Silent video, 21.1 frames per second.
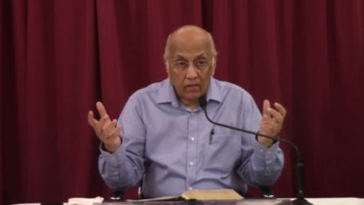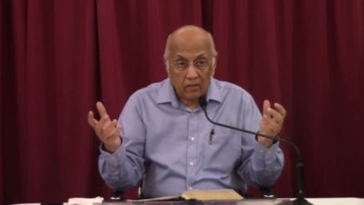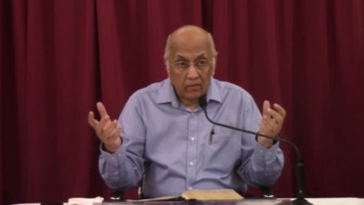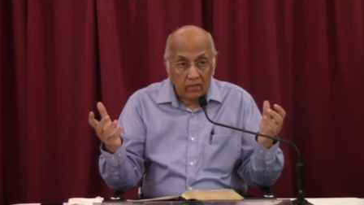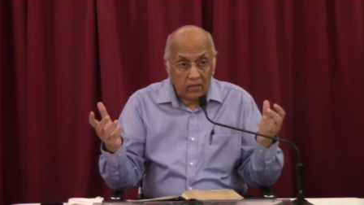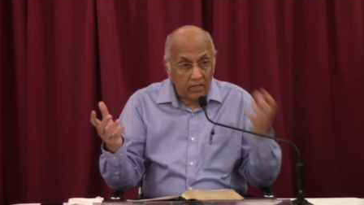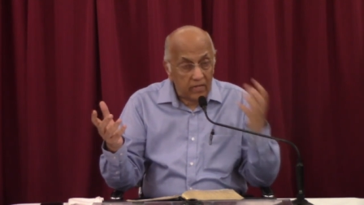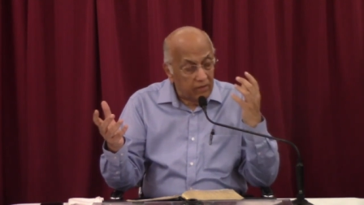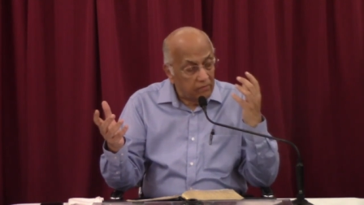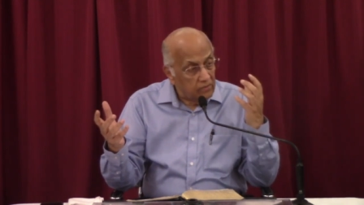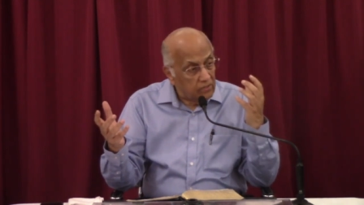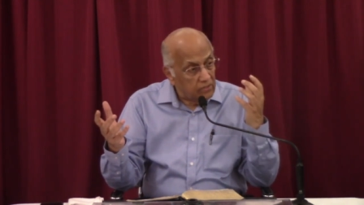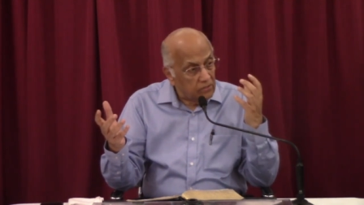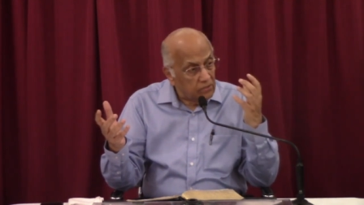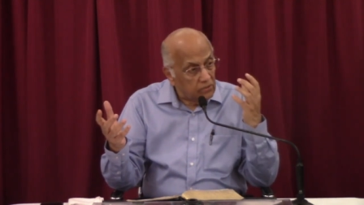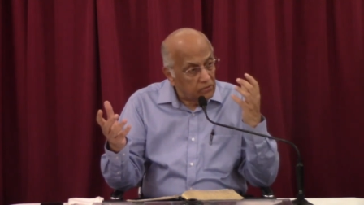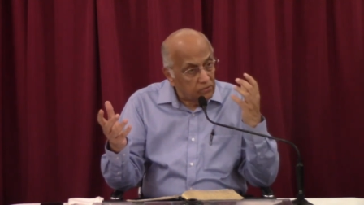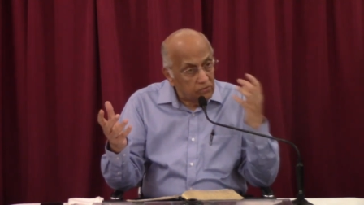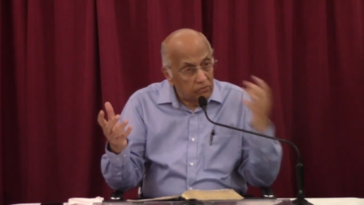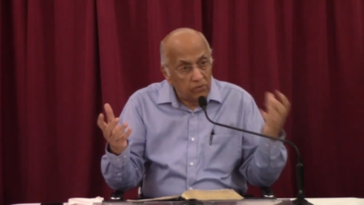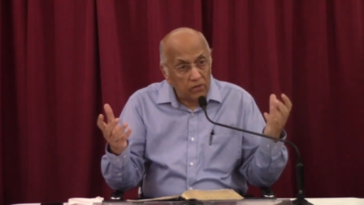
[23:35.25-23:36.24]
The devil is
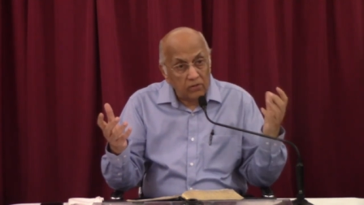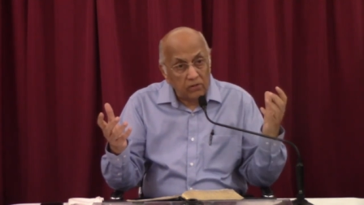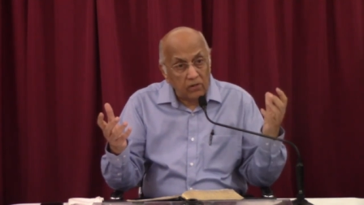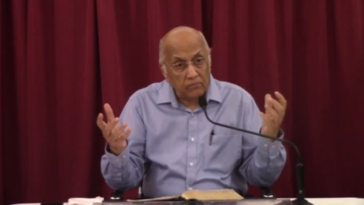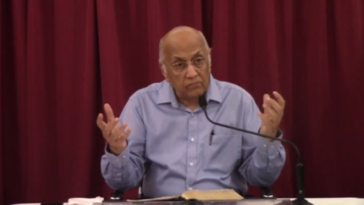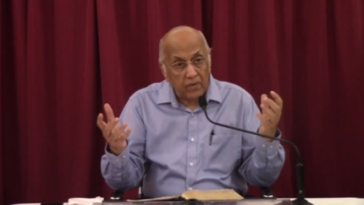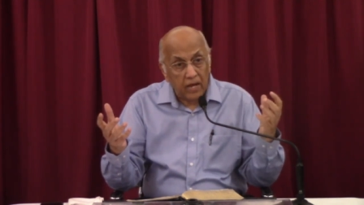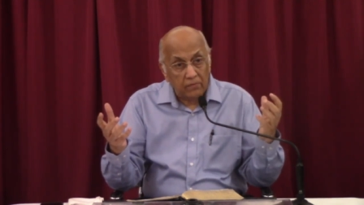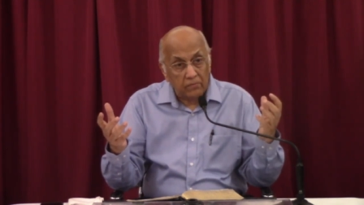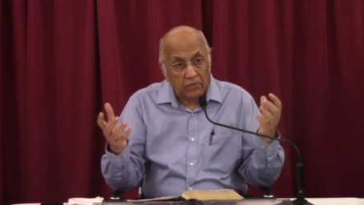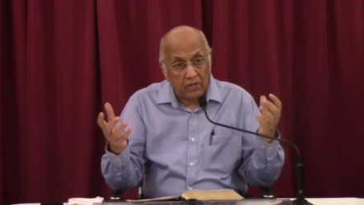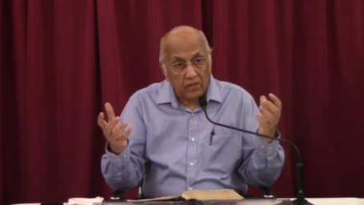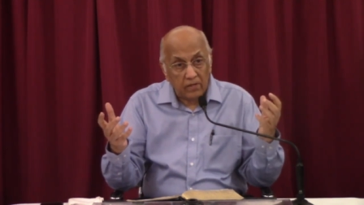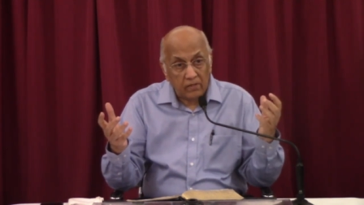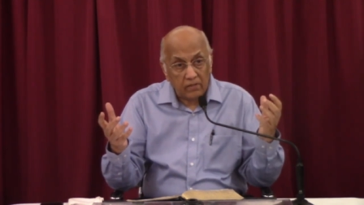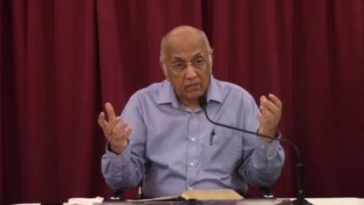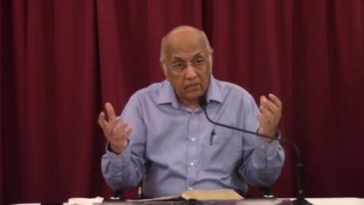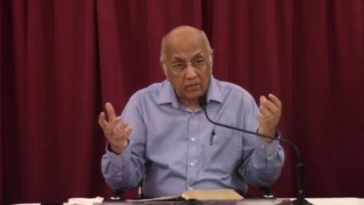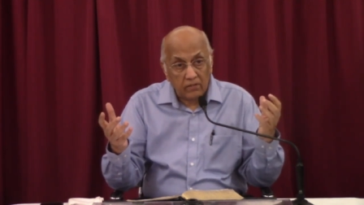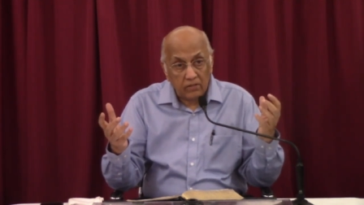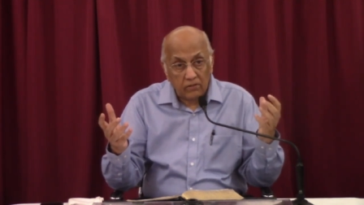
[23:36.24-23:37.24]
the ruler of
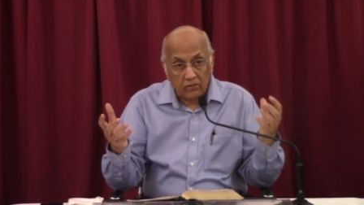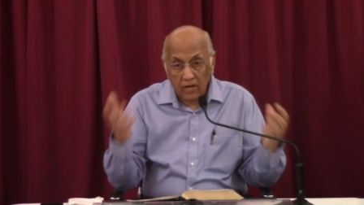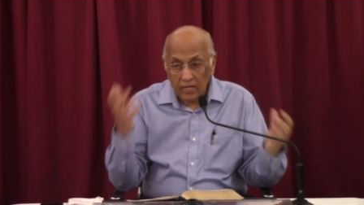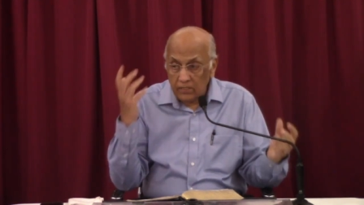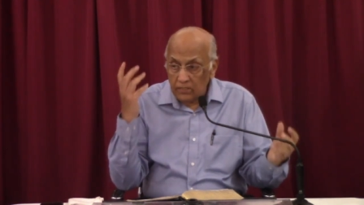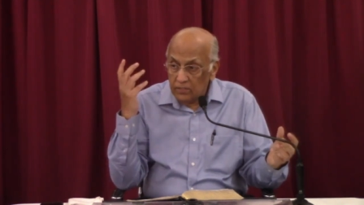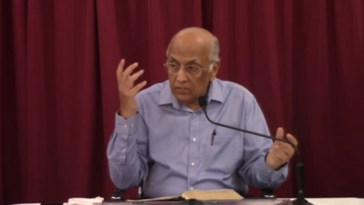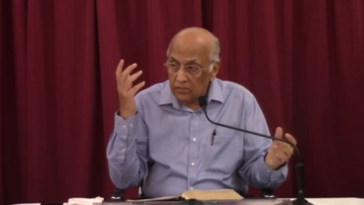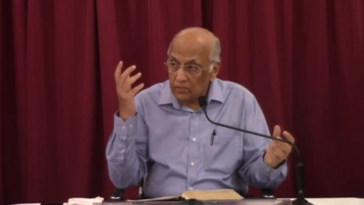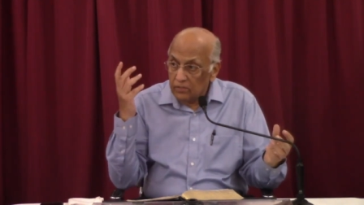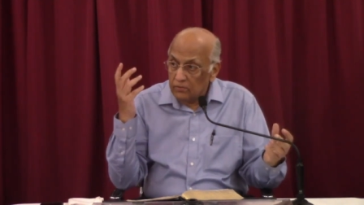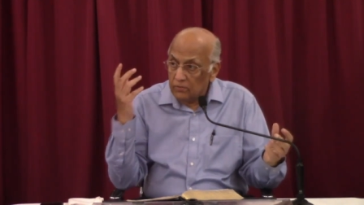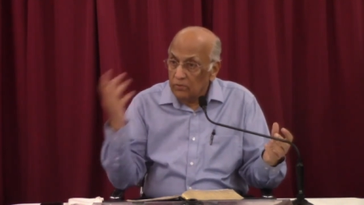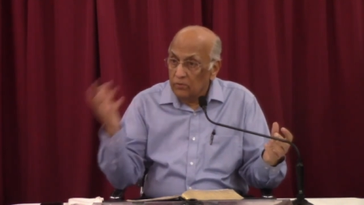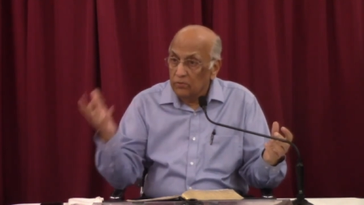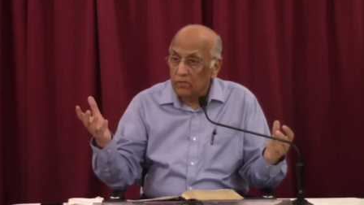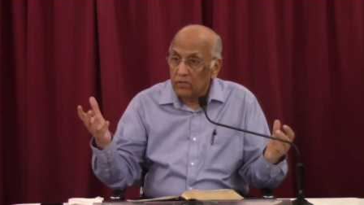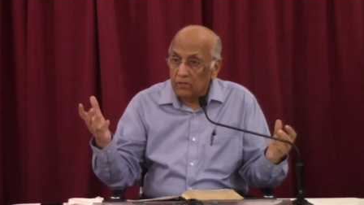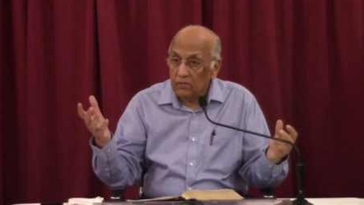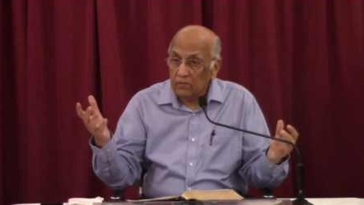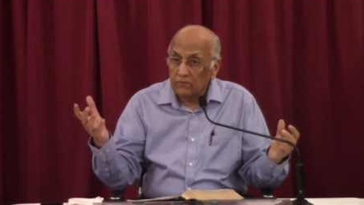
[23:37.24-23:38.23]
Babylon and Christ is the
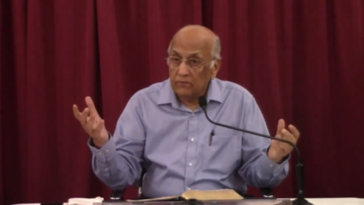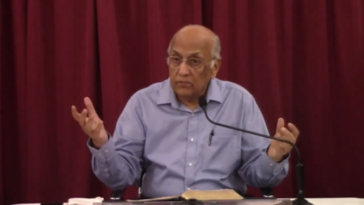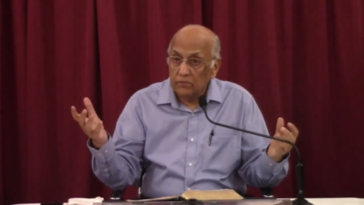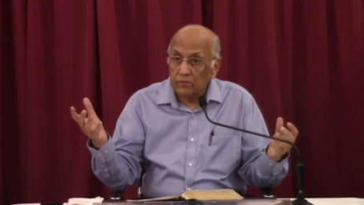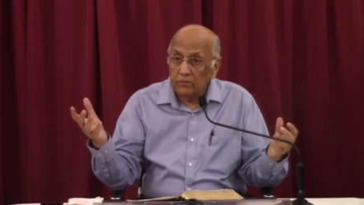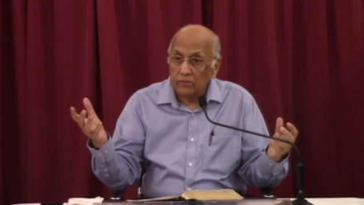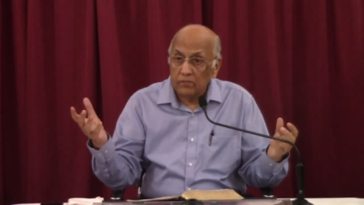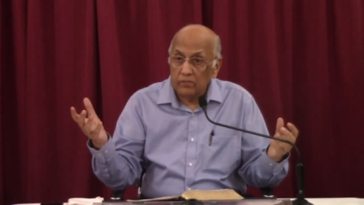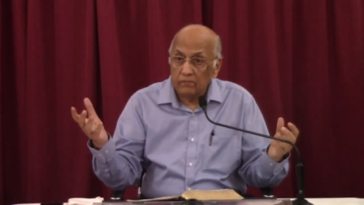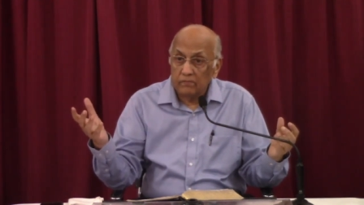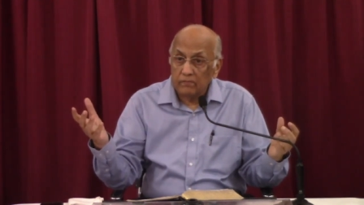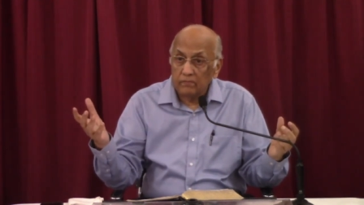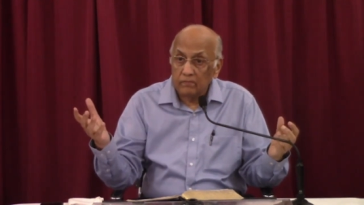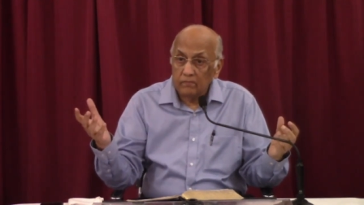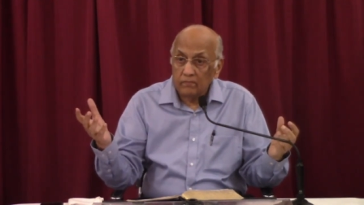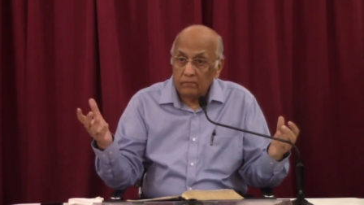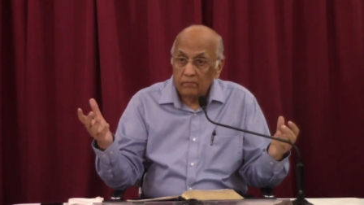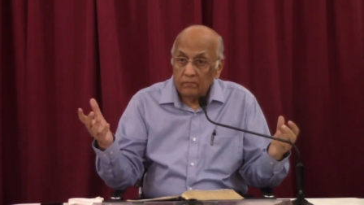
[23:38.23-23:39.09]
ruler of Jerusalem.